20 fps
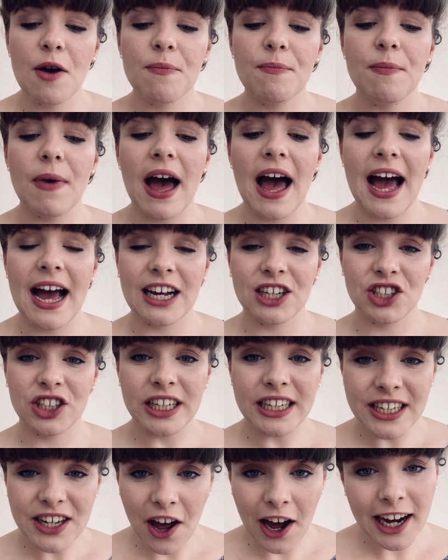Actually
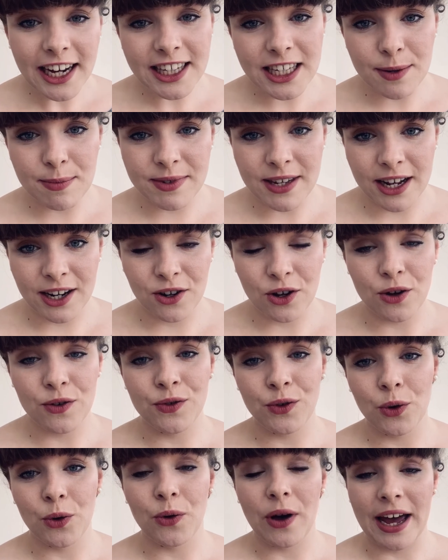90% of
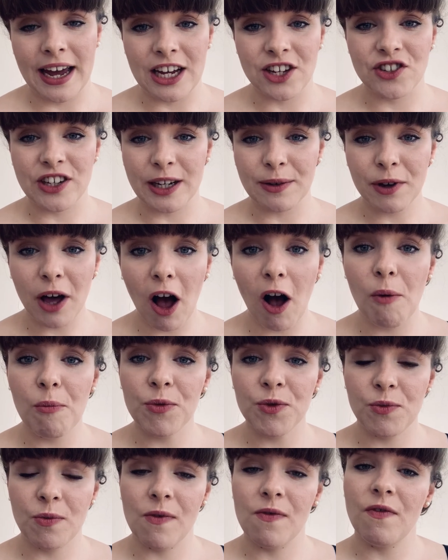your aging comes
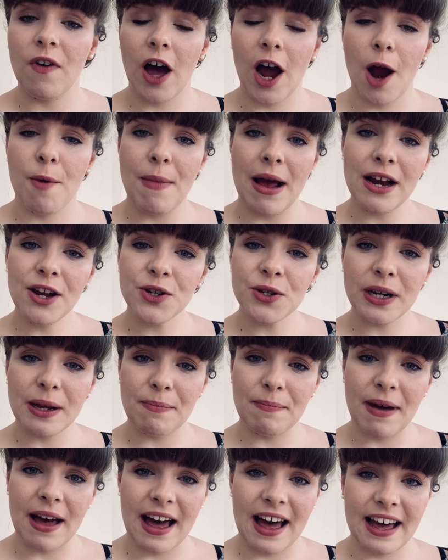from environmental
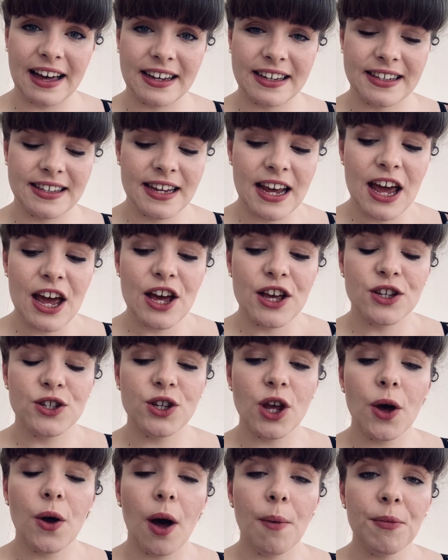impacts.
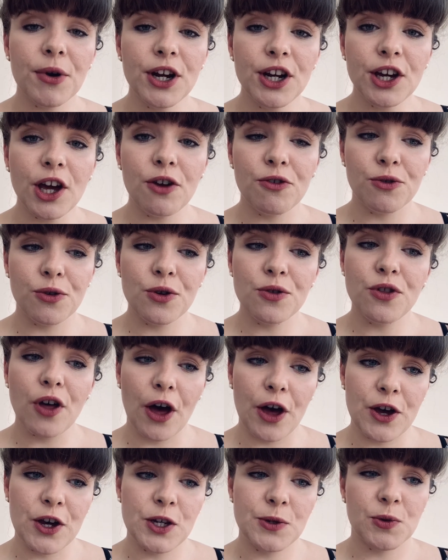So I'm going to go through
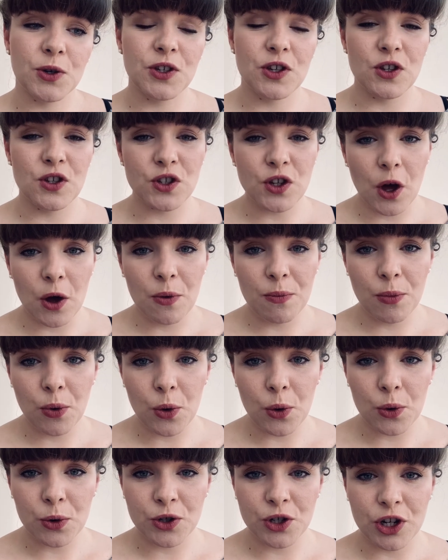those because it's so
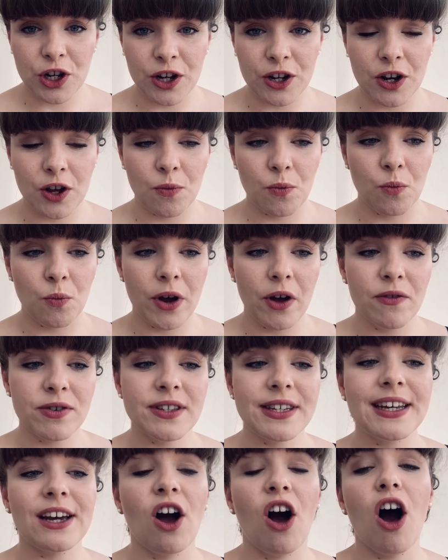important. We
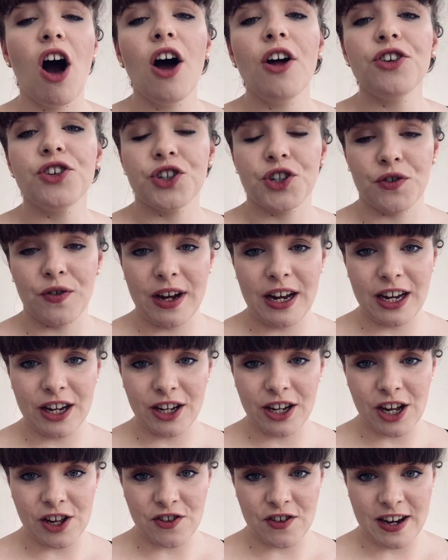obviously can't treat
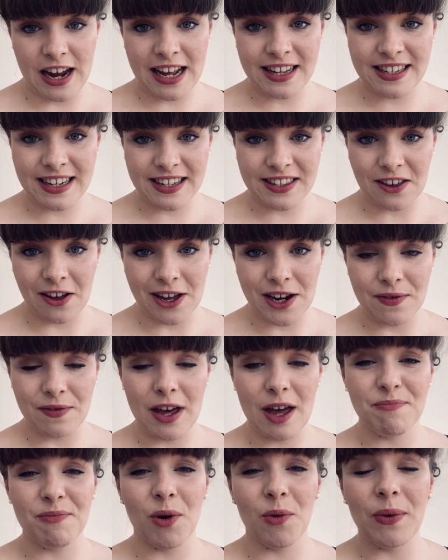your genetic side of
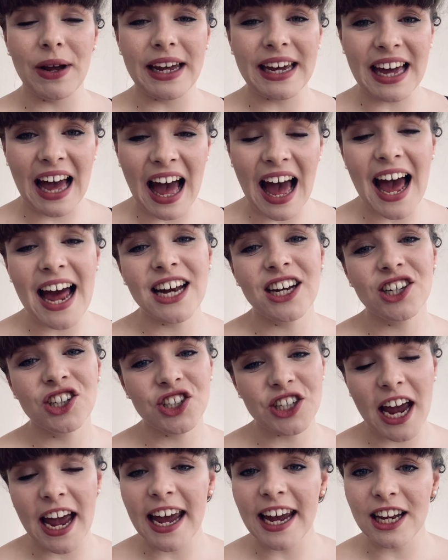it, but we can
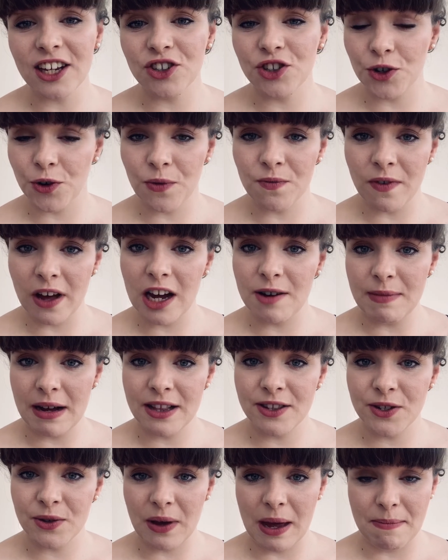change your
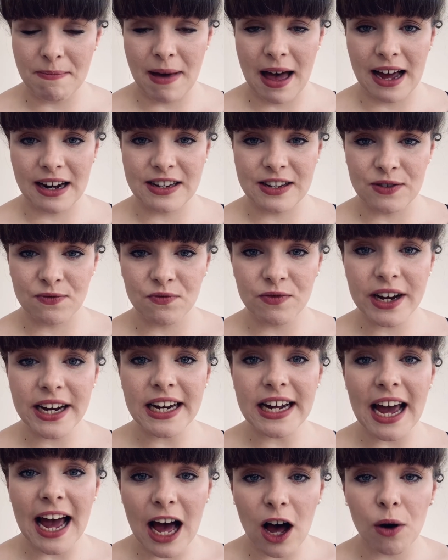environmental impacts and really
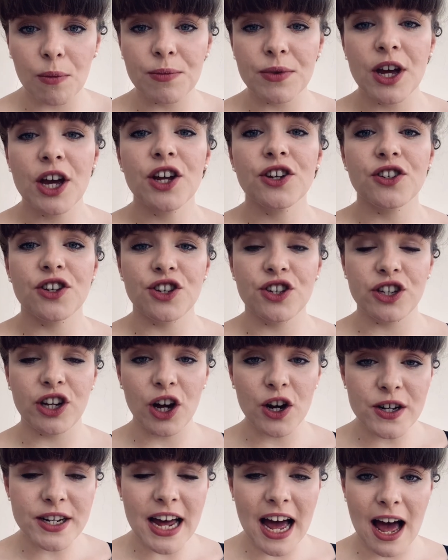help to slow
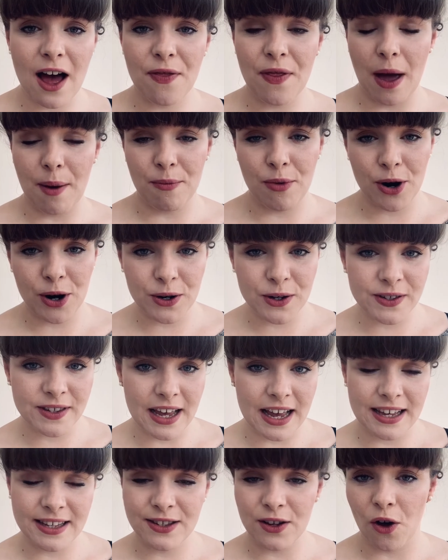down that
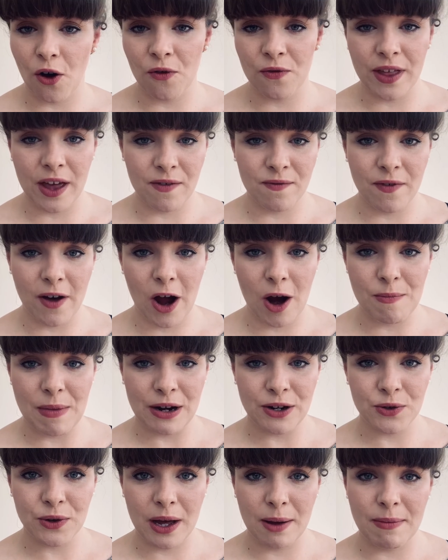process of the
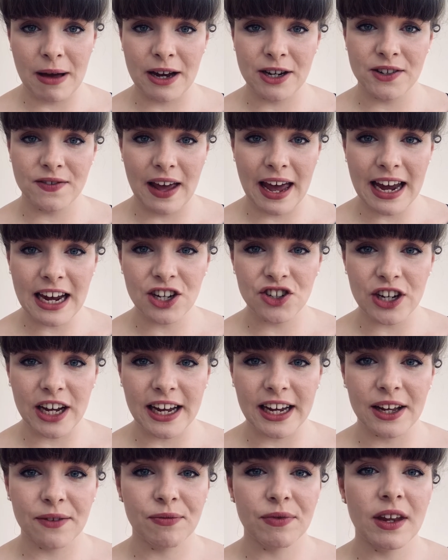environmental impact of aging.
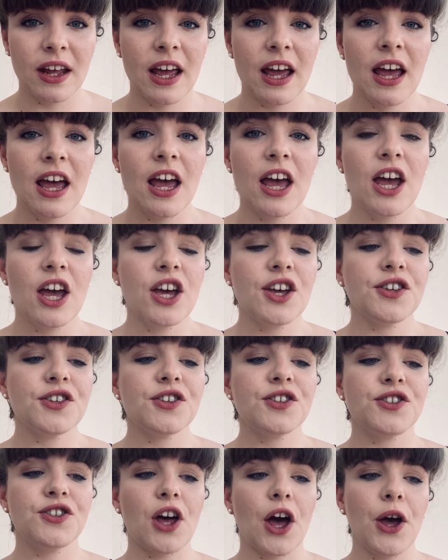
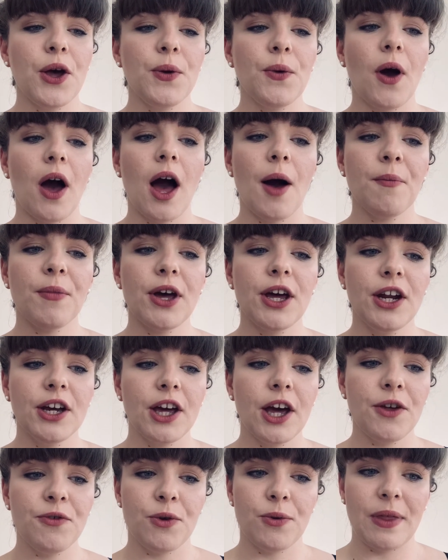So I'm going to go
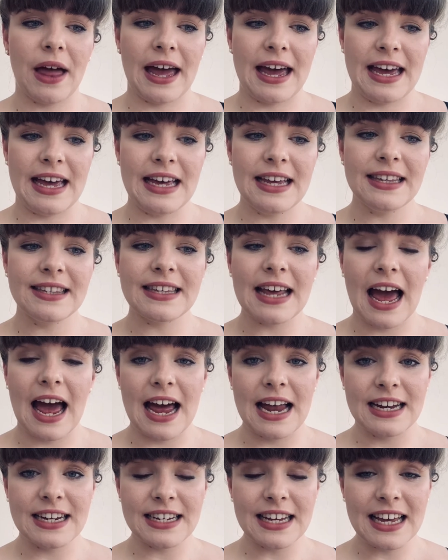through what that is,
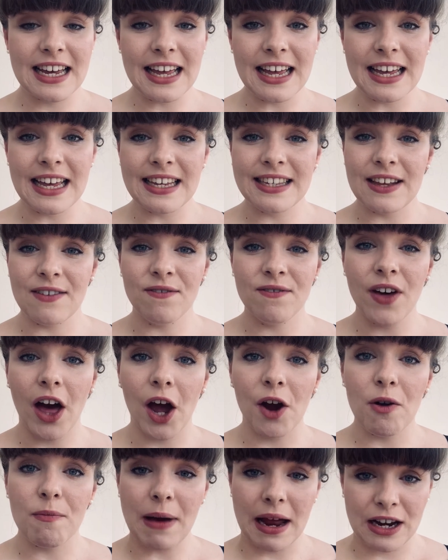and it is
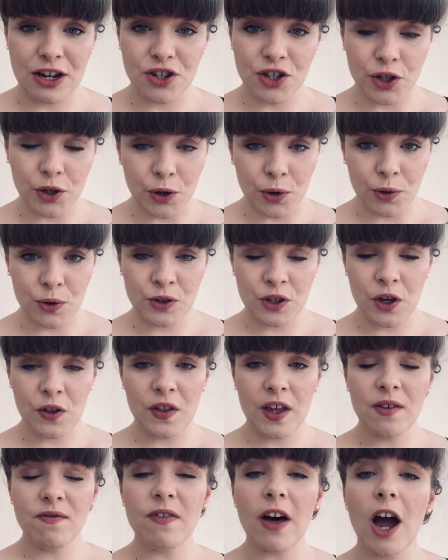environmental. So the
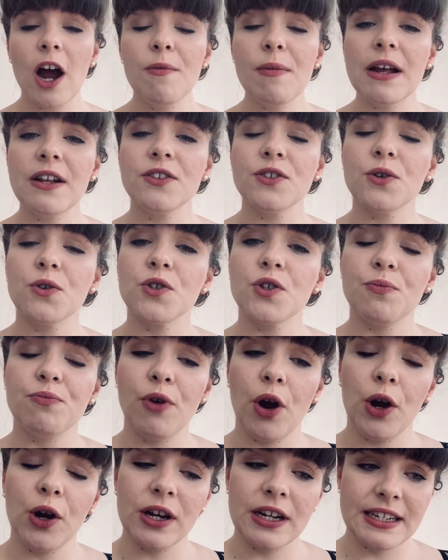environmentals are
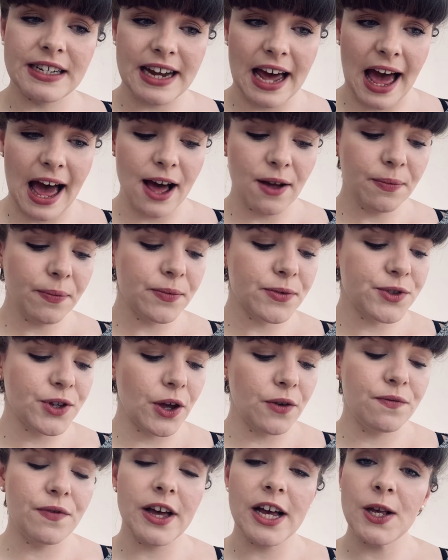broken down. So
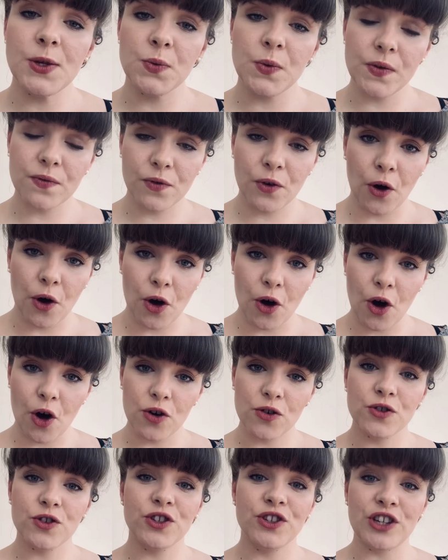first we've got
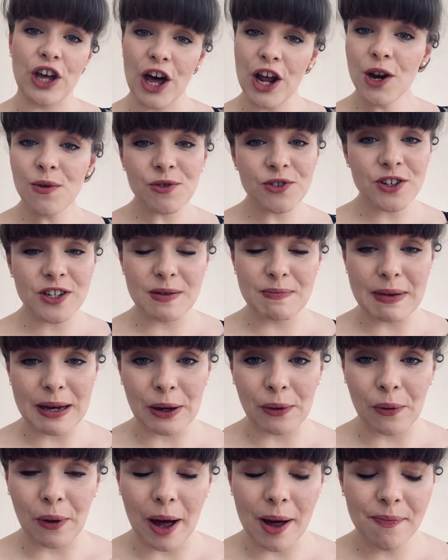sun, which is a big
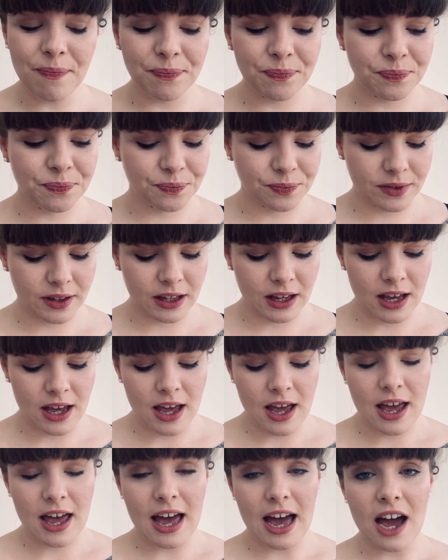one,
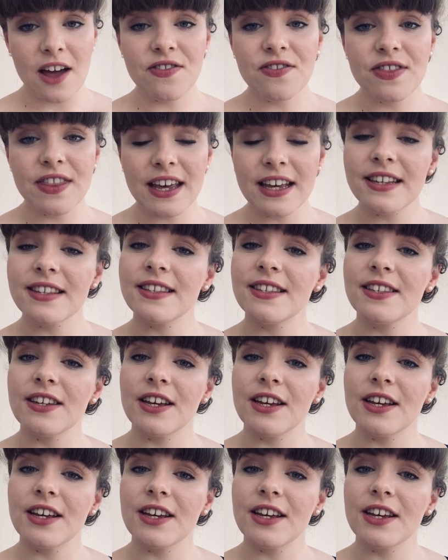and this